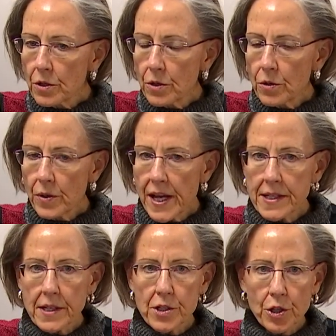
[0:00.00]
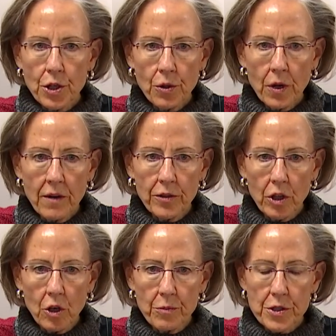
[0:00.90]
creates a secure
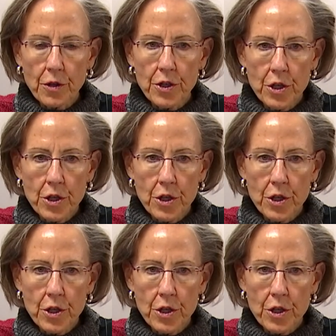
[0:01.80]
envelope so that